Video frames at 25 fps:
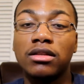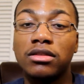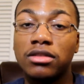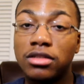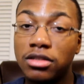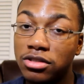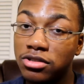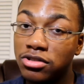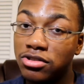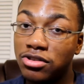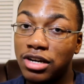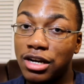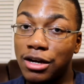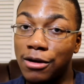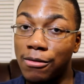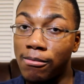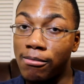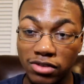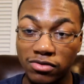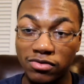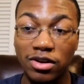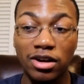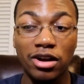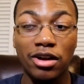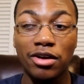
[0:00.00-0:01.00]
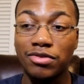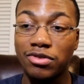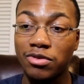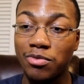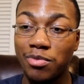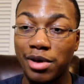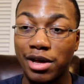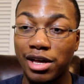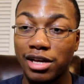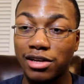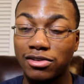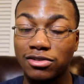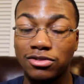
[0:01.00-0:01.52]
These are great, right off the
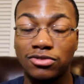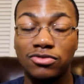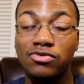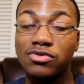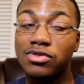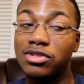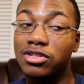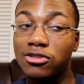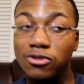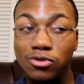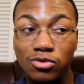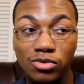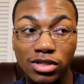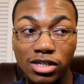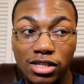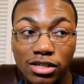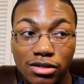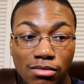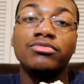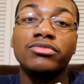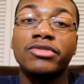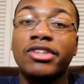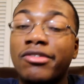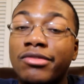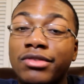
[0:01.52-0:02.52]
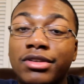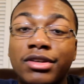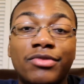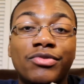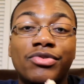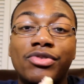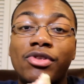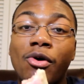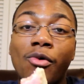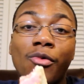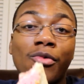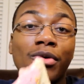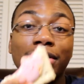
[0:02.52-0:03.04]
bat. It's really sweet. I don't even
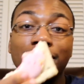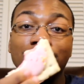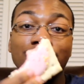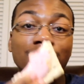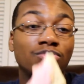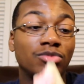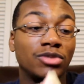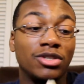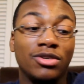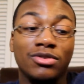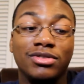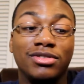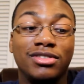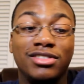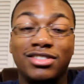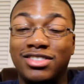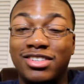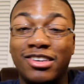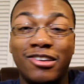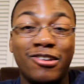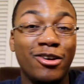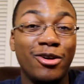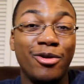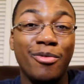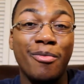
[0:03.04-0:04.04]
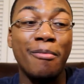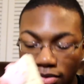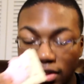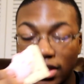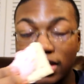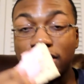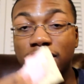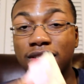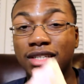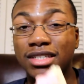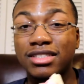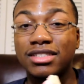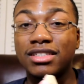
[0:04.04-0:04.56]
know what else to say.
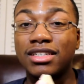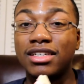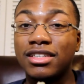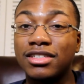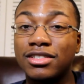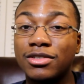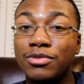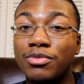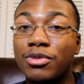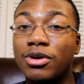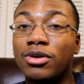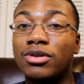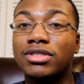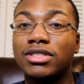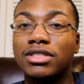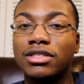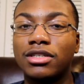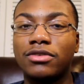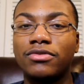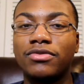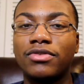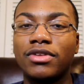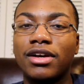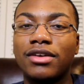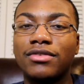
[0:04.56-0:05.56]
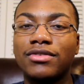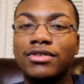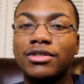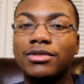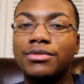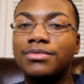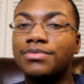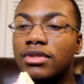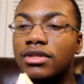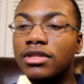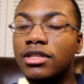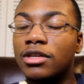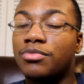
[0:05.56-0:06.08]
Since it is a milkshake flavor,
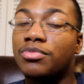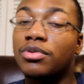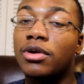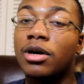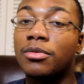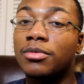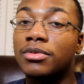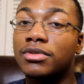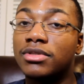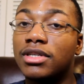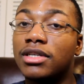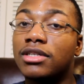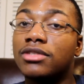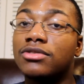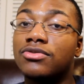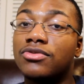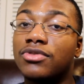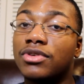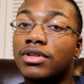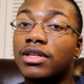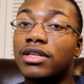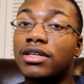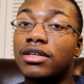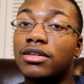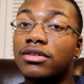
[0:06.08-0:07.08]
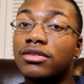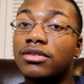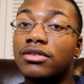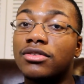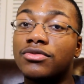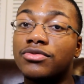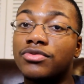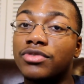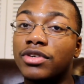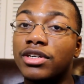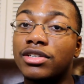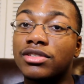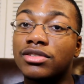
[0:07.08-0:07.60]
they probably taste really good in the
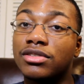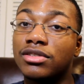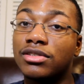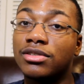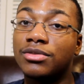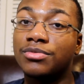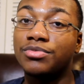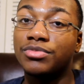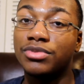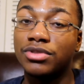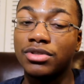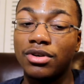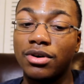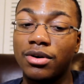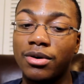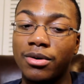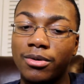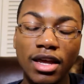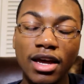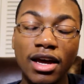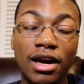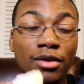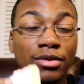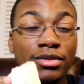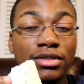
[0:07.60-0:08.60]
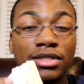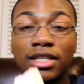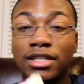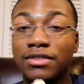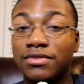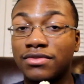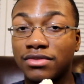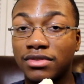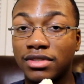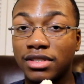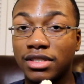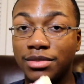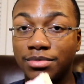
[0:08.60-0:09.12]
freezer. So I would
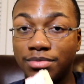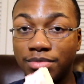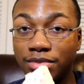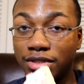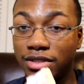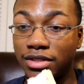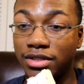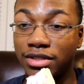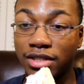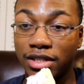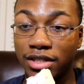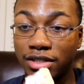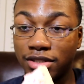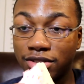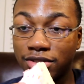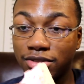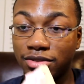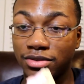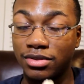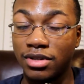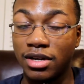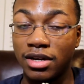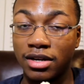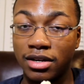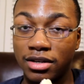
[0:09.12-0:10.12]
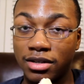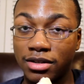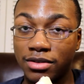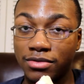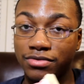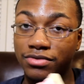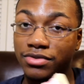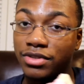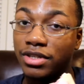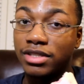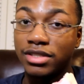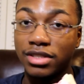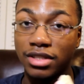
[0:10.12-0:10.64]
definitely suggest
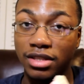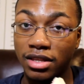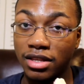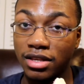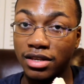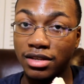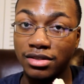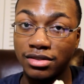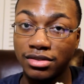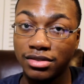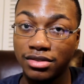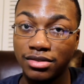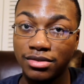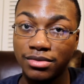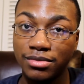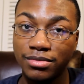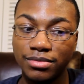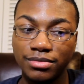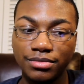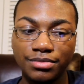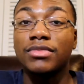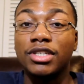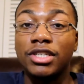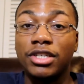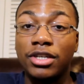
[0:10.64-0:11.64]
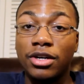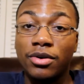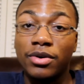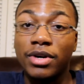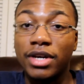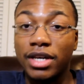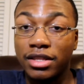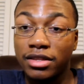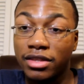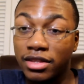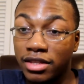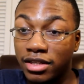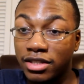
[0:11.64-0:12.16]
freezing these. Go
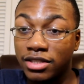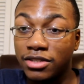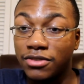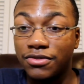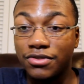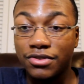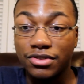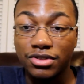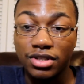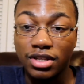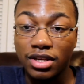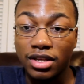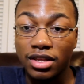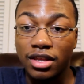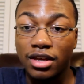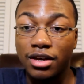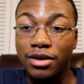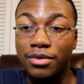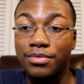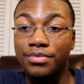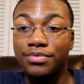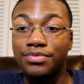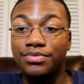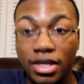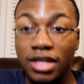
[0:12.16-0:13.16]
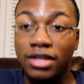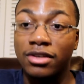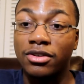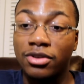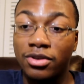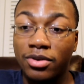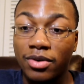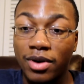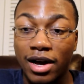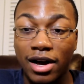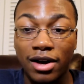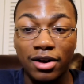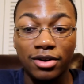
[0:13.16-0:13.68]
get these if you see them. I don't
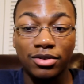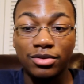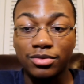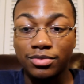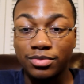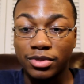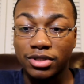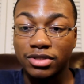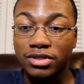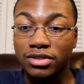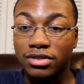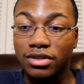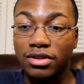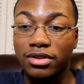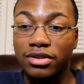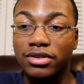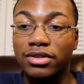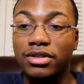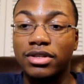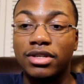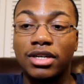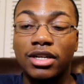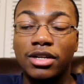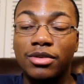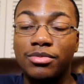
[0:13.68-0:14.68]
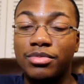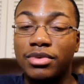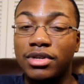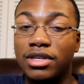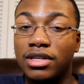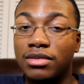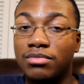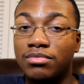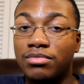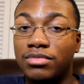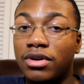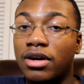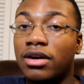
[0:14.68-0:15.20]
know how much longer they're gonna
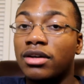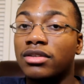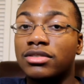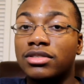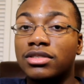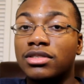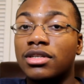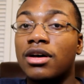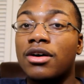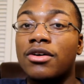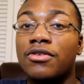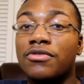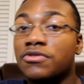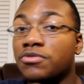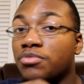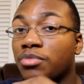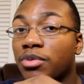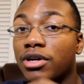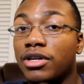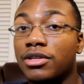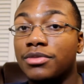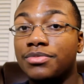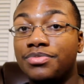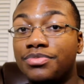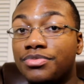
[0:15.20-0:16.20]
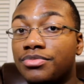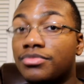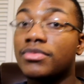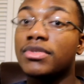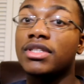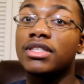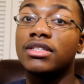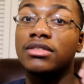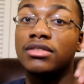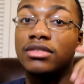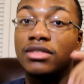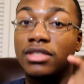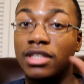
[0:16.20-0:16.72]
be on shelves, but
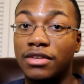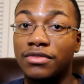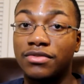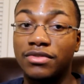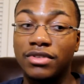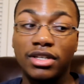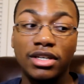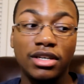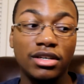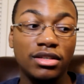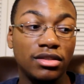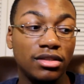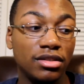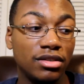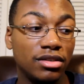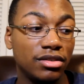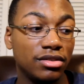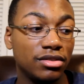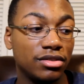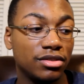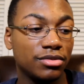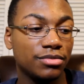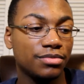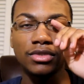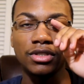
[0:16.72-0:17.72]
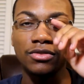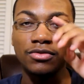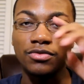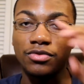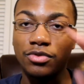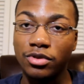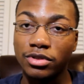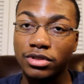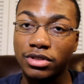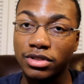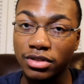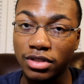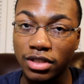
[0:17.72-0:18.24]
definitely get these.
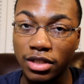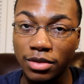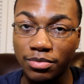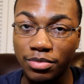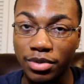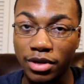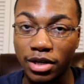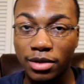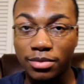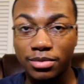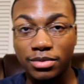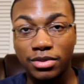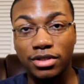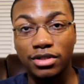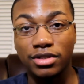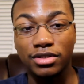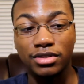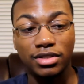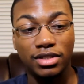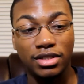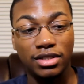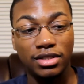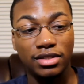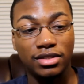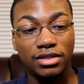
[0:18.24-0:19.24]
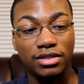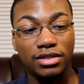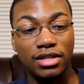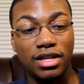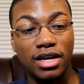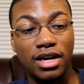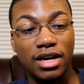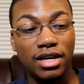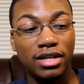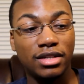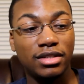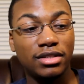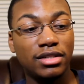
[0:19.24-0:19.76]
Unfortunately, Poptarts is
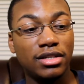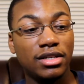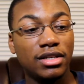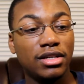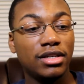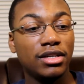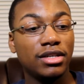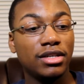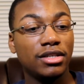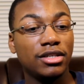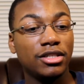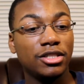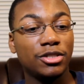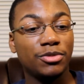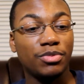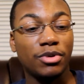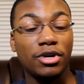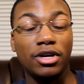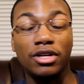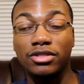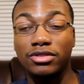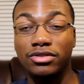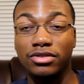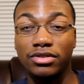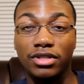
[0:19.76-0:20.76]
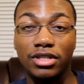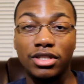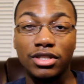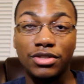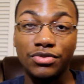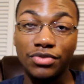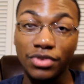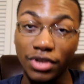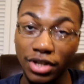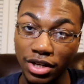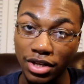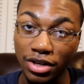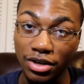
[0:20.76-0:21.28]
not sponsoring this
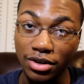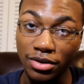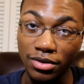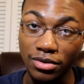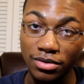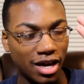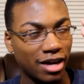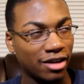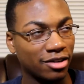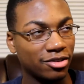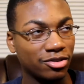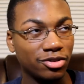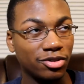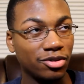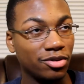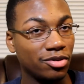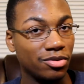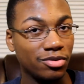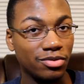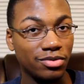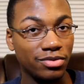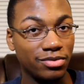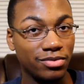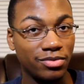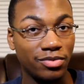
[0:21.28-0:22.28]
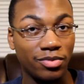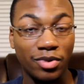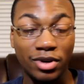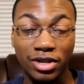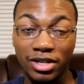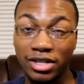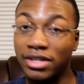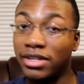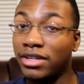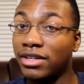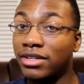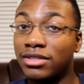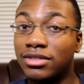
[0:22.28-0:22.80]
video. I don't know what
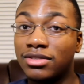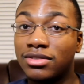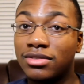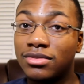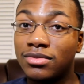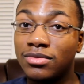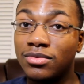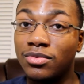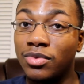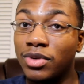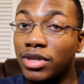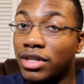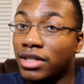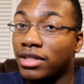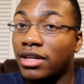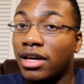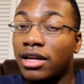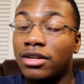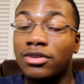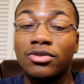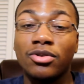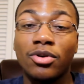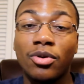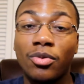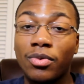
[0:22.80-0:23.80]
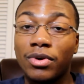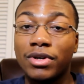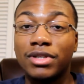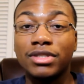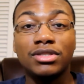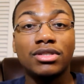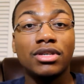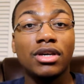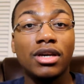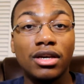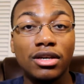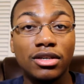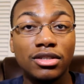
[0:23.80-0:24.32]
it is, I don't know what it
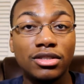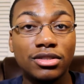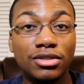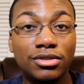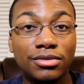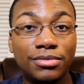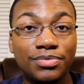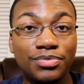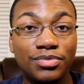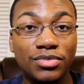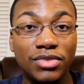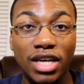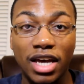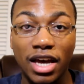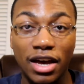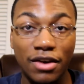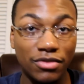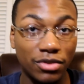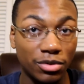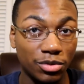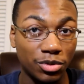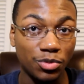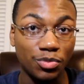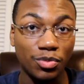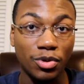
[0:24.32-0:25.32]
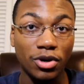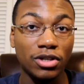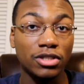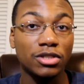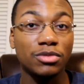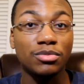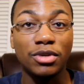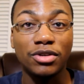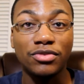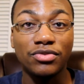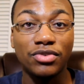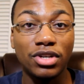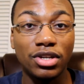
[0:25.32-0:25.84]
takes to have them
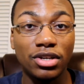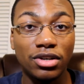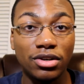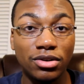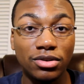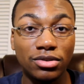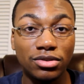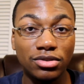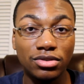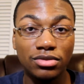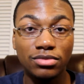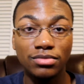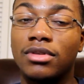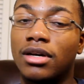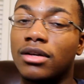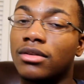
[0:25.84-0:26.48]
sponsor my videos.